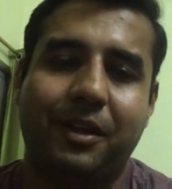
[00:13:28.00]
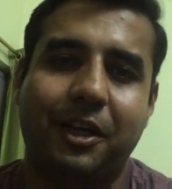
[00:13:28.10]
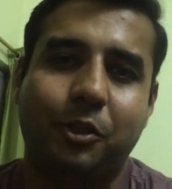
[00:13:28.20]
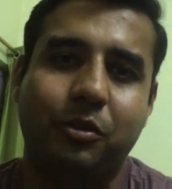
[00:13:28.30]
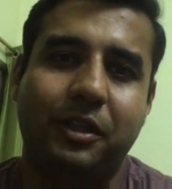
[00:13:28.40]

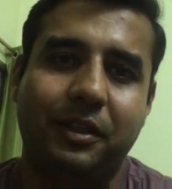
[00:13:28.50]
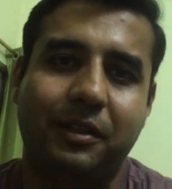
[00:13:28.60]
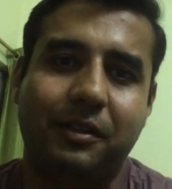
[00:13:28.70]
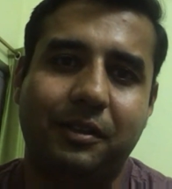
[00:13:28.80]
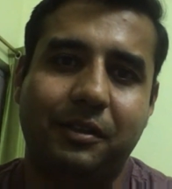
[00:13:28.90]
I don't
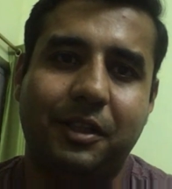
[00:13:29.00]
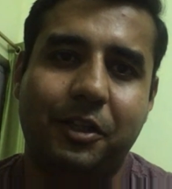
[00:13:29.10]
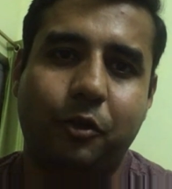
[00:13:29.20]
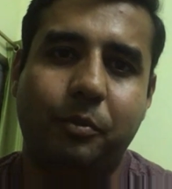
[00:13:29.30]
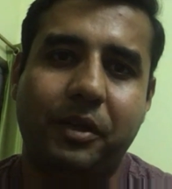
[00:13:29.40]
think
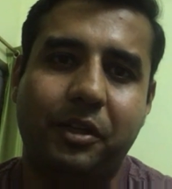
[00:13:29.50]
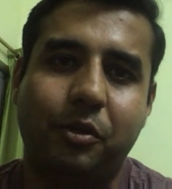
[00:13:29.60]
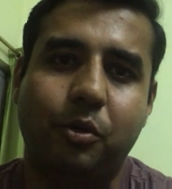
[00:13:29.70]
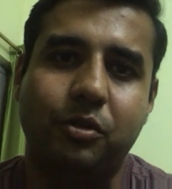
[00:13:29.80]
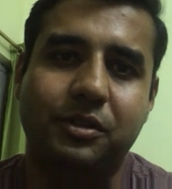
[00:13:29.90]
that would make
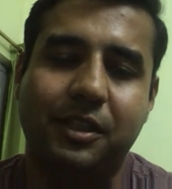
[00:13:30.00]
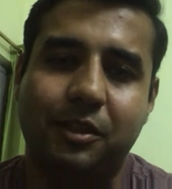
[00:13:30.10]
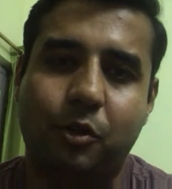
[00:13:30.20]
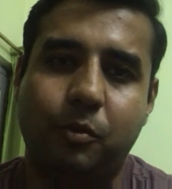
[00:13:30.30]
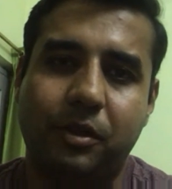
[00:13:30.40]
you
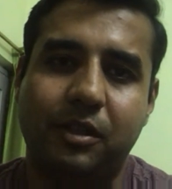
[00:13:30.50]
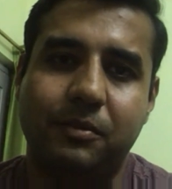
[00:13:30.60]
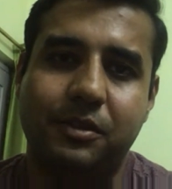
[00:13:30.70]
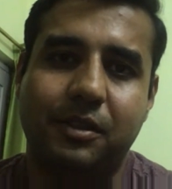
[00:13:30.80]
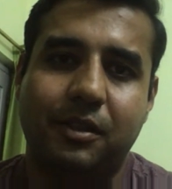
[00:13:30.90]
sail through
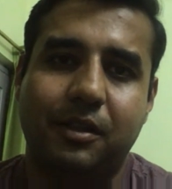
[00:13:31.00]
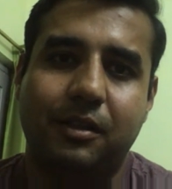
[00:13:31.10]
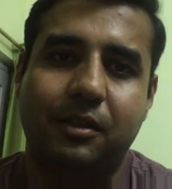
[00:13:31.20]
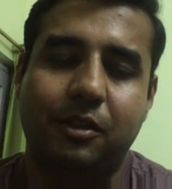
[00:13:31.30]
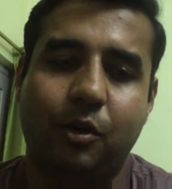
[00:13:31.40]
prelims.
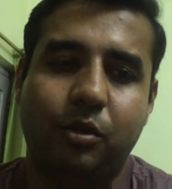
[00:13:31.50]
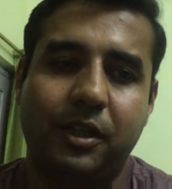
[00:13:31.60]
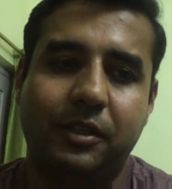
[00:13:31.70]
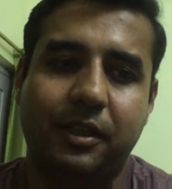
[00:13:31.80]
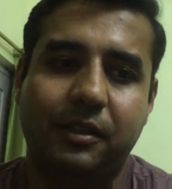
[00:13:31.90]
The
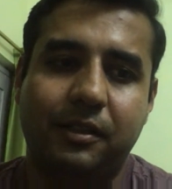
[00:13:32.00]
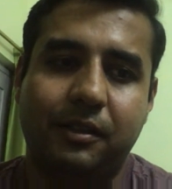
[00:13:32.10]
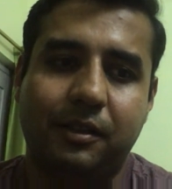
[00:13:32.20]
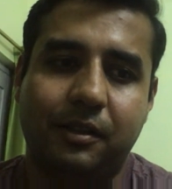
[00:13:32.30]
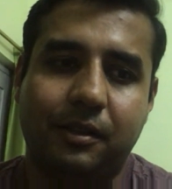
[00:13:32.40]
only
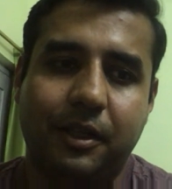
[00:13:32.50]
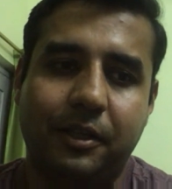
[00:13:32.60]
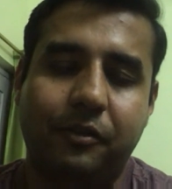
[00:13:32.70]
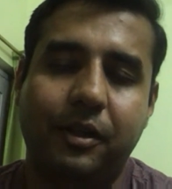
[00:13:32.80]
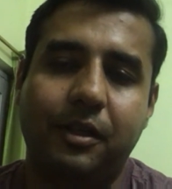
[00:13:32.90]
thing
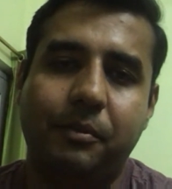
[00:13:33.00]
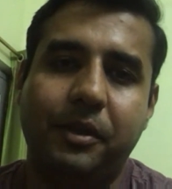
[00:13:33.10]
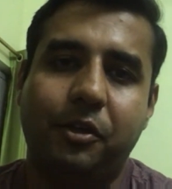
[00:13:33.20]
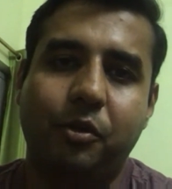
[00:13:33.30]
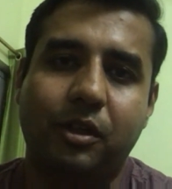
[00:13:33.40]
that will
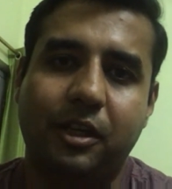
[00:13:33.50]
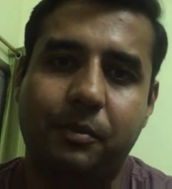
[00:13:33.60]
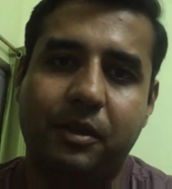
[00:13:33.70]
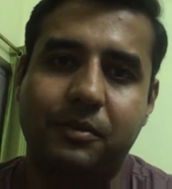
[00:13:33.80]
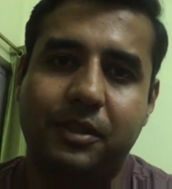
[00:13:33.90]
make you clear
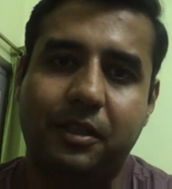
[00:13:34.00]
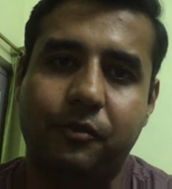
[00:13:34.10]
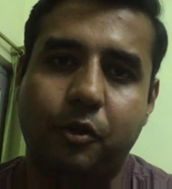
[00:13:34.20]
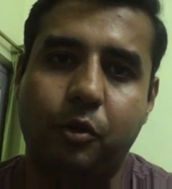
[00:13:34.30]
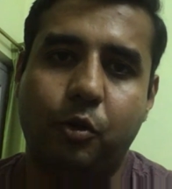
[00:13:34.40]
prelim that
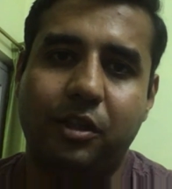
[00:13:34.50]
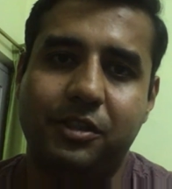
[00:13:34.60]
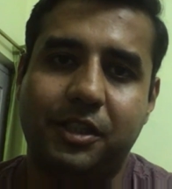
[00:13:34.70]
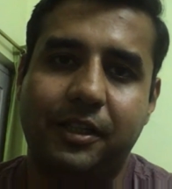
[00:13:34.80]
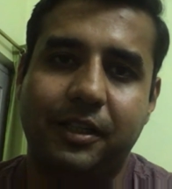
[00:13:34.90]
if you do
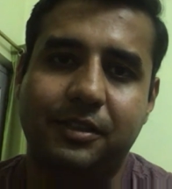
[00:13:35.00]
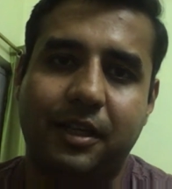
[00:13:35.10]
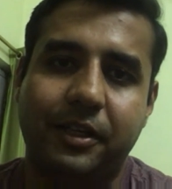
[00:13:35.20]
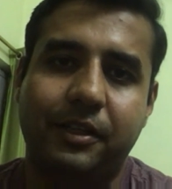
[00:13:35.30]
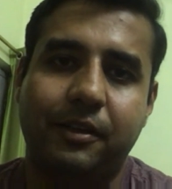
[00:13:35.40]
the statics
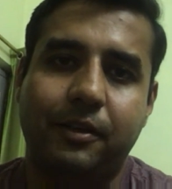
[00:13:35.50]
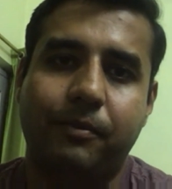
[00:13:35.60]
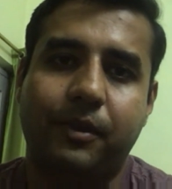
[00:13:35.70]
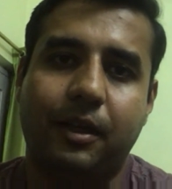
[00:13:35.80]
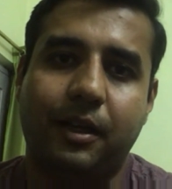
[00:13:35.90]
right
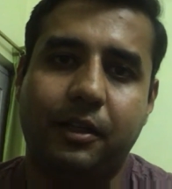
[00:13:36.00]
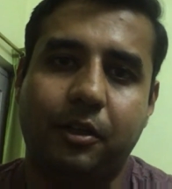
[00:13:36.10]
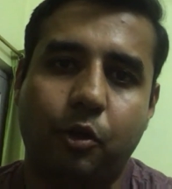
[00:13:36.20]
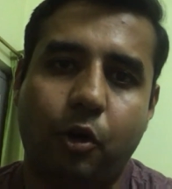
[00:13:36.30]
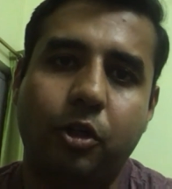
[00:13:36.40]

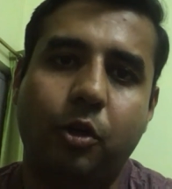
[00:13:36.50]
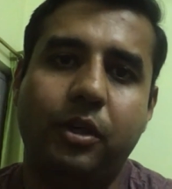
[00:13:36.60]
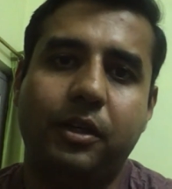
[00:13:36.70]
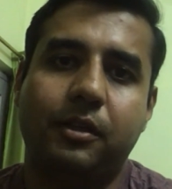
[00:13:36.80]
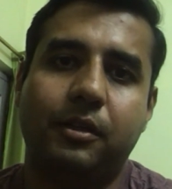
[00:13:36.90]
and not
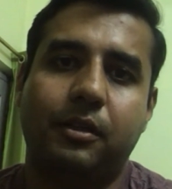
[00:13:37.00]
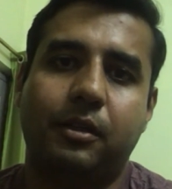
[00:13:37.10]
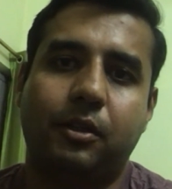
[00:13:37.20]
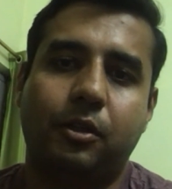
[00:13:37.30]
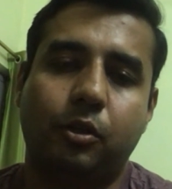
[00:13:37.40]
doing
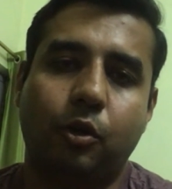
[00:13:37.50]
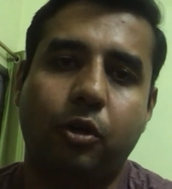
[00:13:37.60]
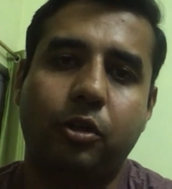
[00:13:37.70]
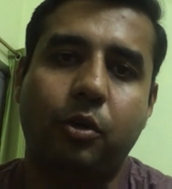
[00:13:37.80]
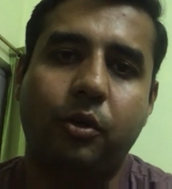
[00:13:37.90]

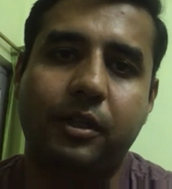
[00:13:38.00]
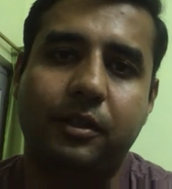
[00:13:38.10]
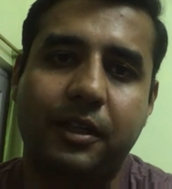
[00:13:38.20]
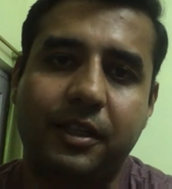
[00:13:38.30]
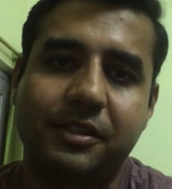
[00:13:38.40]
not
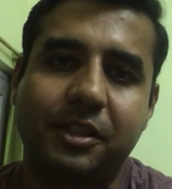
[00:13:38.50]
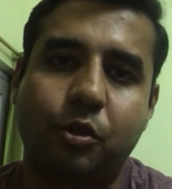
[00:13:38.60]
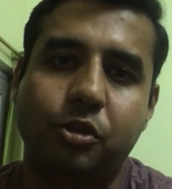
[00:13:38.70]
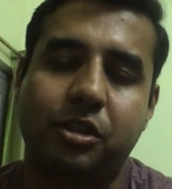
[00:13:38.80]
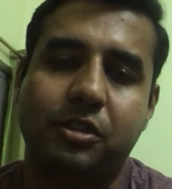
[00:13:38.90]
doing the easy
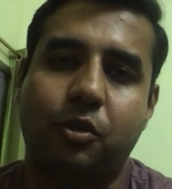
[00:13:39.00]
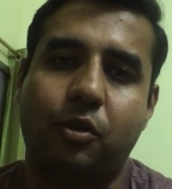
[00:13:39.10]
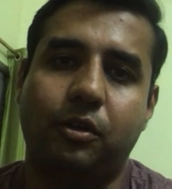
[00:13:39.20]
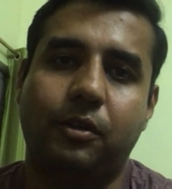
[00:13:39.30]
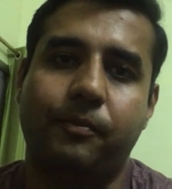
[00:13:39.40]
questions
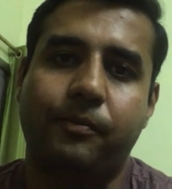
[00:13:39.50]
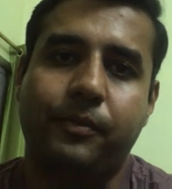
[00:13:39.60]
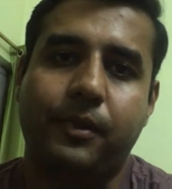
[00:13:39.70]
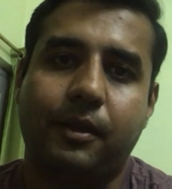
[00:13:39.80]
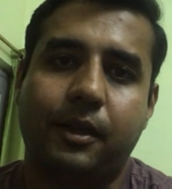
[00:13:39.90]
wrong.
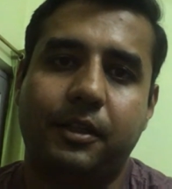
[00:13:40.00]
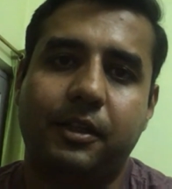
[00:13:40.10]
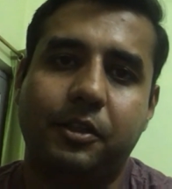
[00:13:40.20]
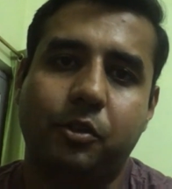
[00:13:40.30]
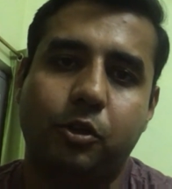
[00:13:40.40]
I
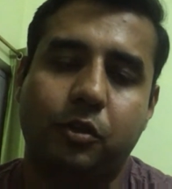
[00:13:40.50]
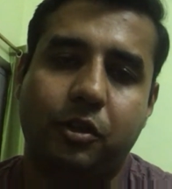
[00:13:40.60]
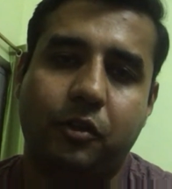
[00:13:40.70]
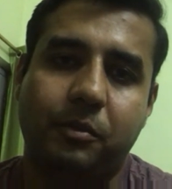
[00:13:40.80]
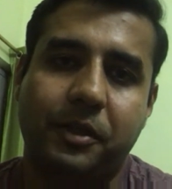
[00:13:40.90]
think it is also
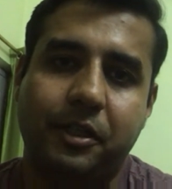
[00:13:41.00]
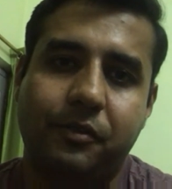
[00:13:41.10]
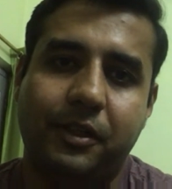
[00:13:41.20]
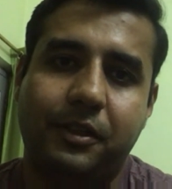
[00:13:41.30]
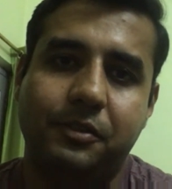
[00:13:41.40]
one of the major
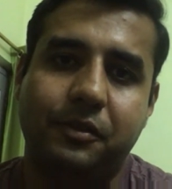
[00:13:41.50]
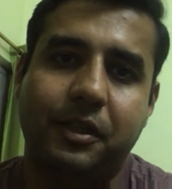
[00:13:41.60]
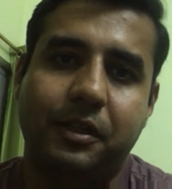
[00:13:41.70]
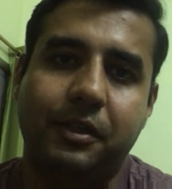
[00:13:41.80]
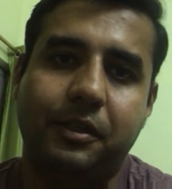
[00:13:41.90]
factors
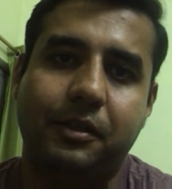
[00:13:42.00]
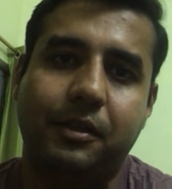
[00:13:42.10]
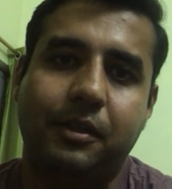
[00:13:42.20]
where